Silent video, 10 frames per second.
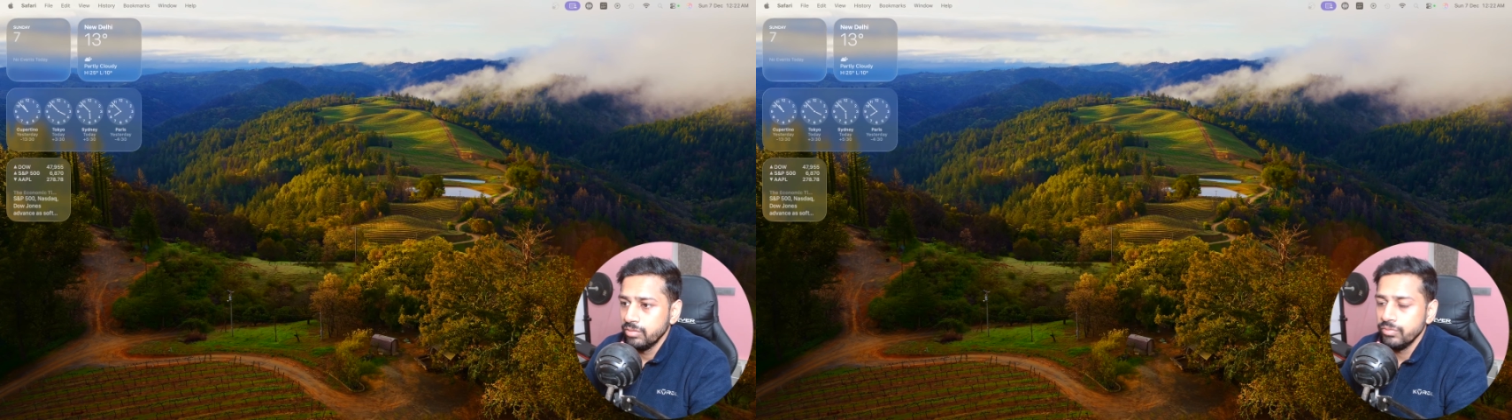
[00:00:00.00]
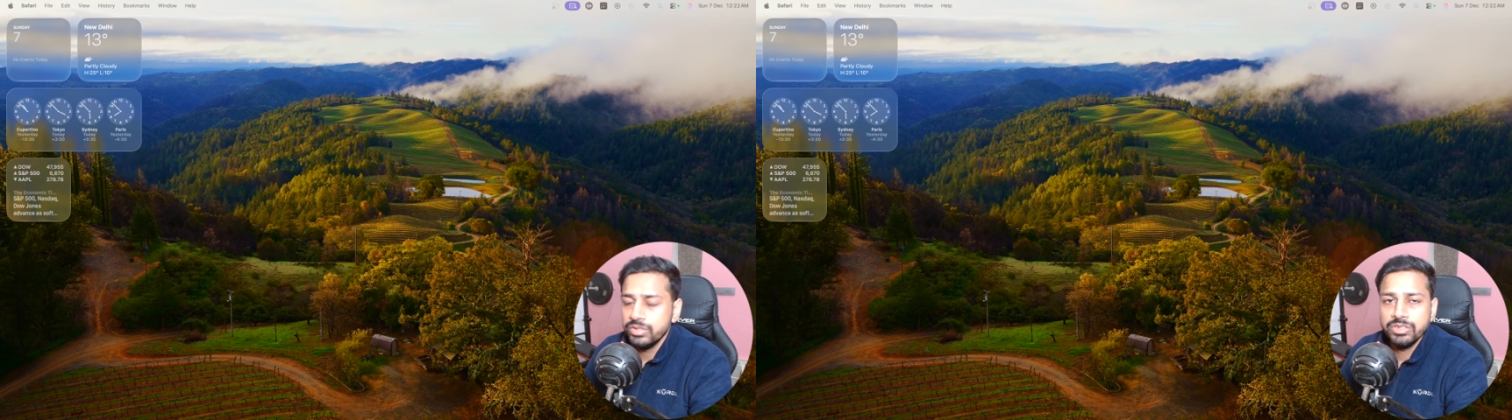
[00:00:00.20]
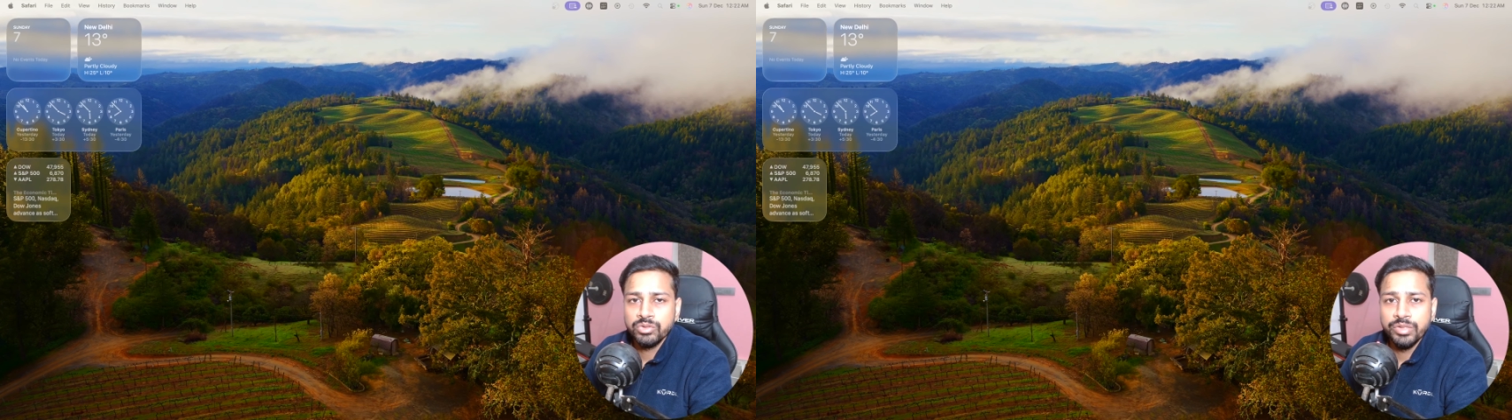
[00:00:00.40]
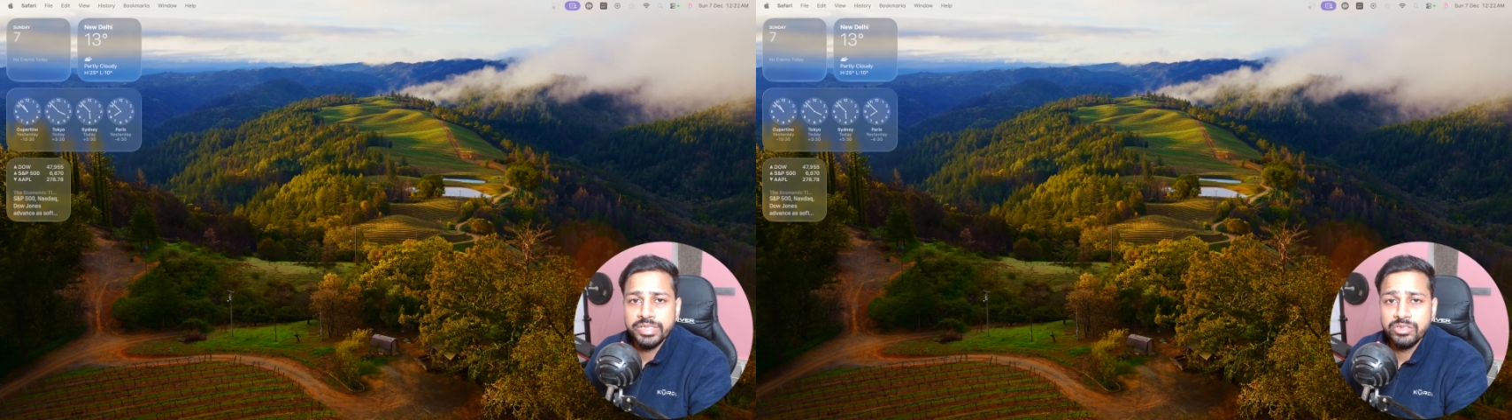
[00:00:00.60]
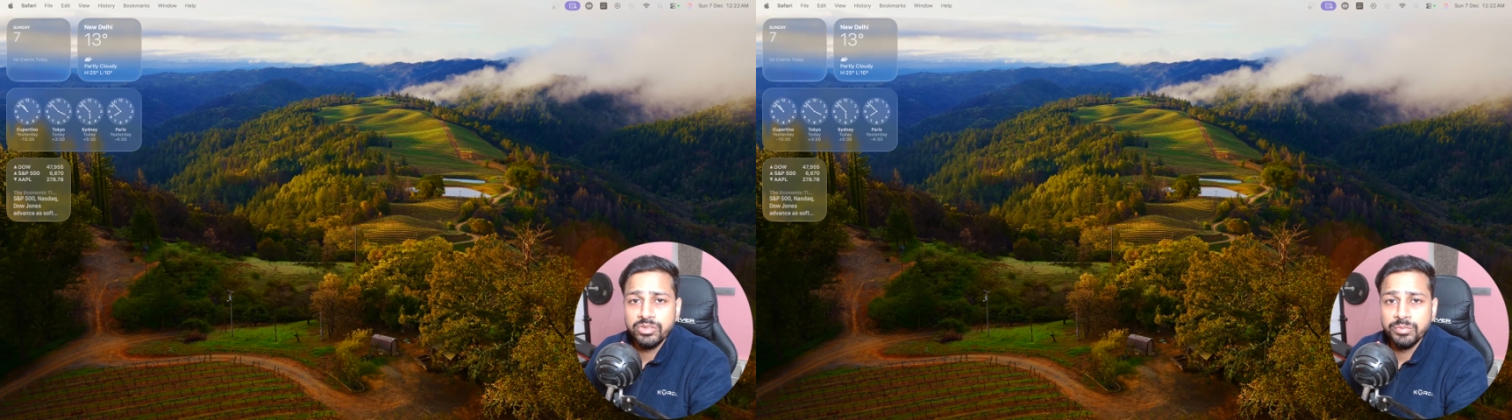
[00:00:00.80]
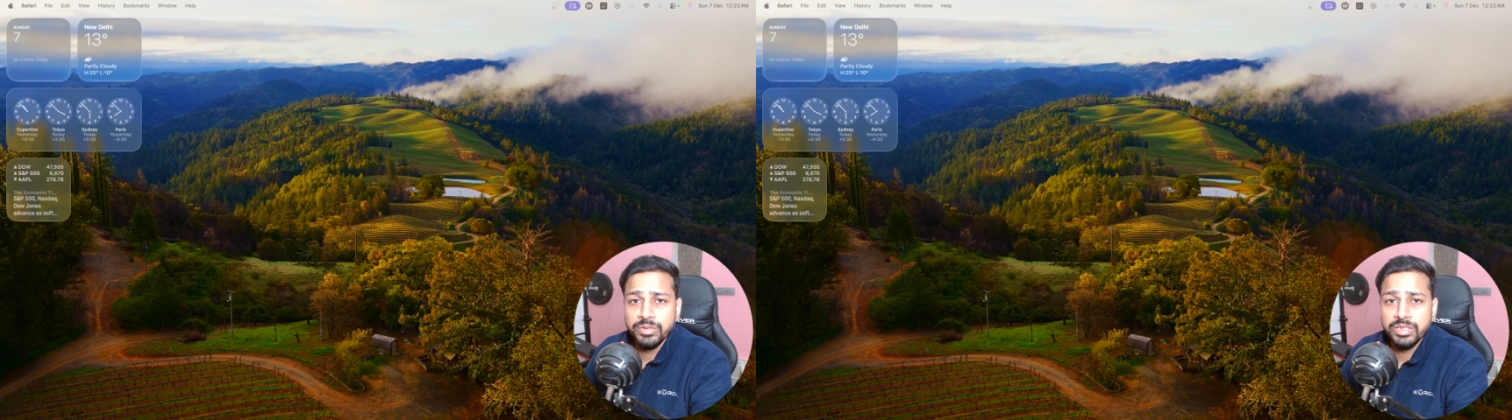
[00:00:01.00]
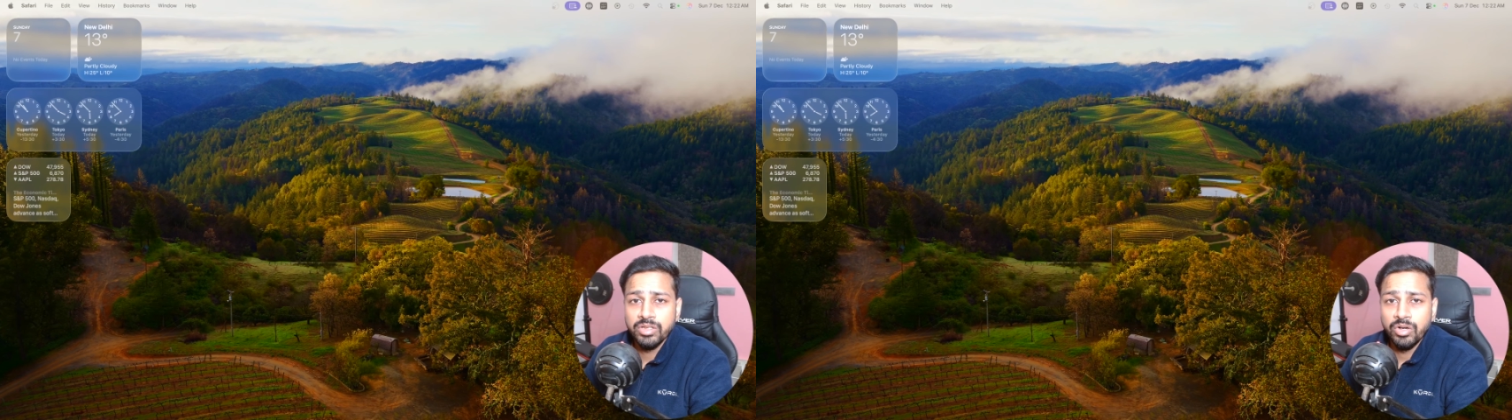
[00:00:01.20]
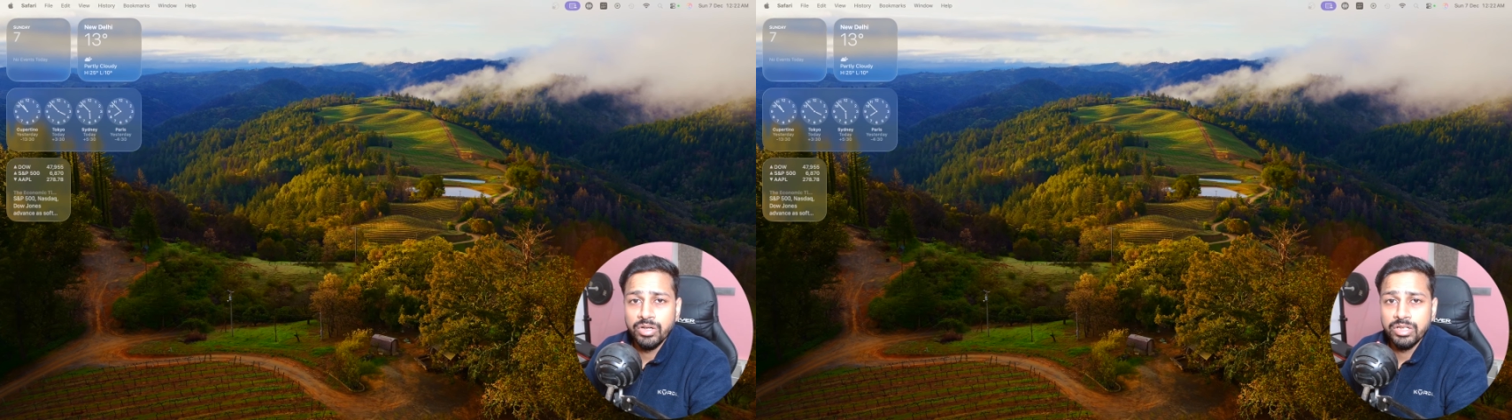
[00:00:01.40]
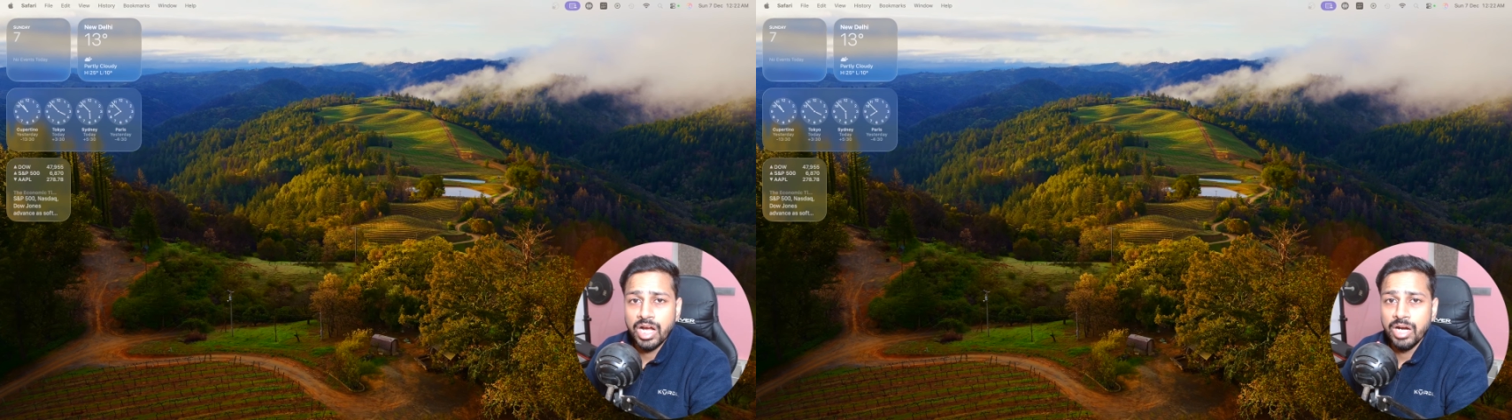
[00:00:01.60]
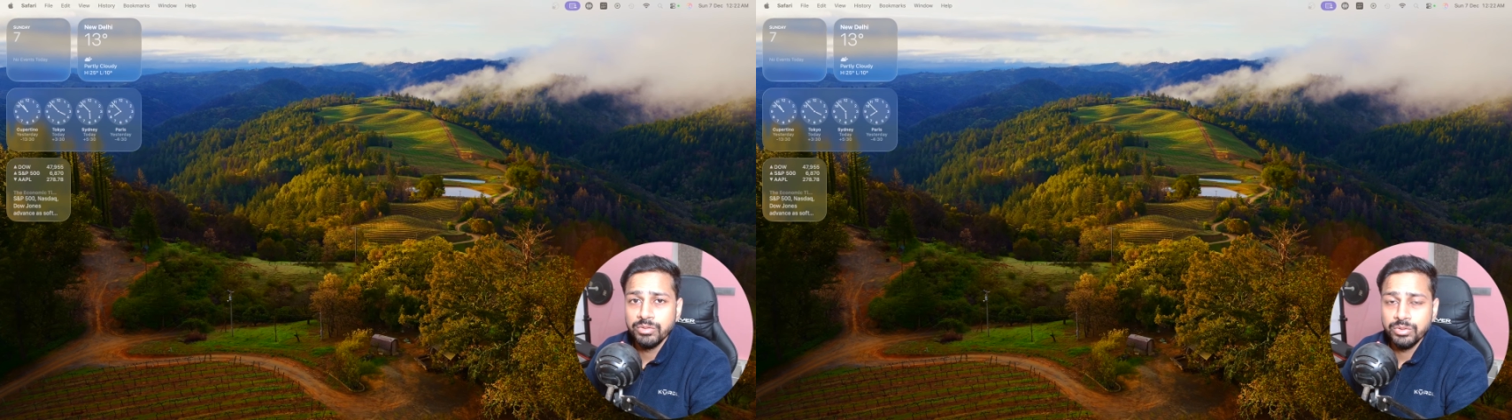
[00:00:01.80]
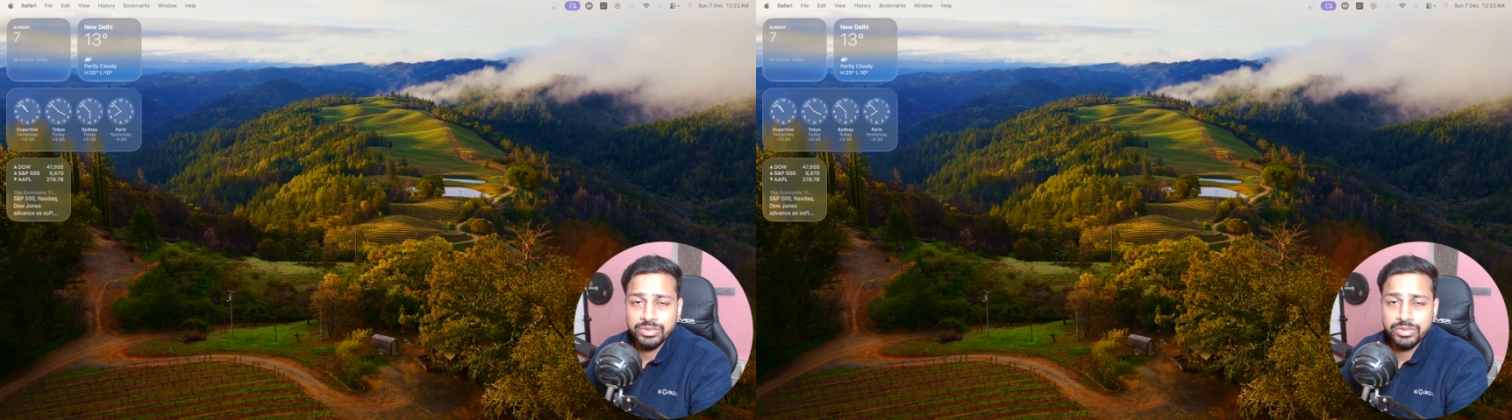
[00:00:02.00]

which is going to be on how to